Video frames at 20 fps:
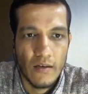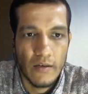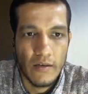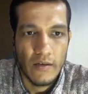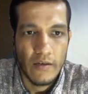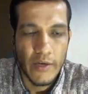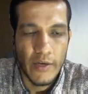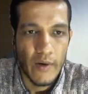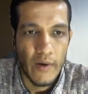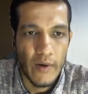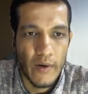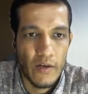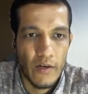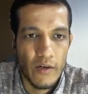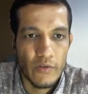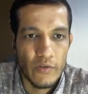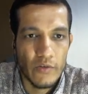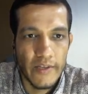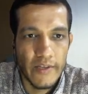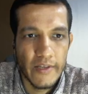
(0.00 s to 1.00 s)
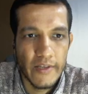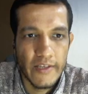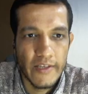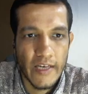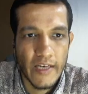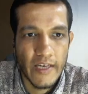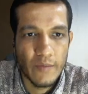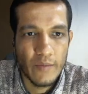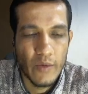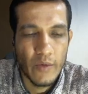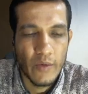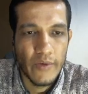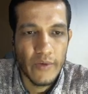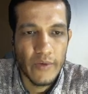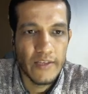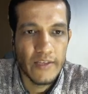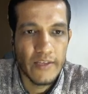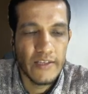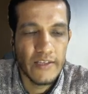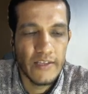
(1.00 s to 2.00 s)
D1. So in this aspect we
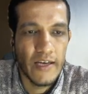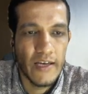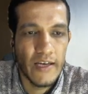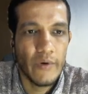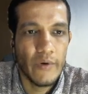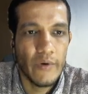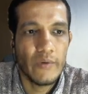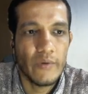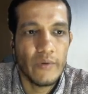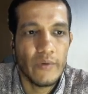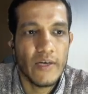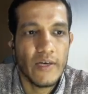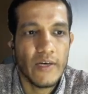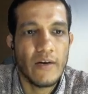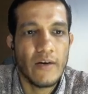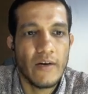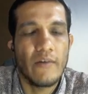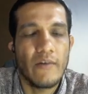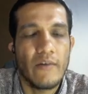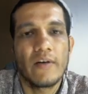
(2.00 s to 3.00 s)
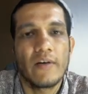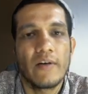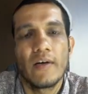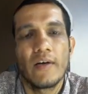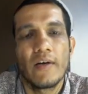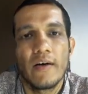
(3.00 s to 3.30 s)
can say, we know that our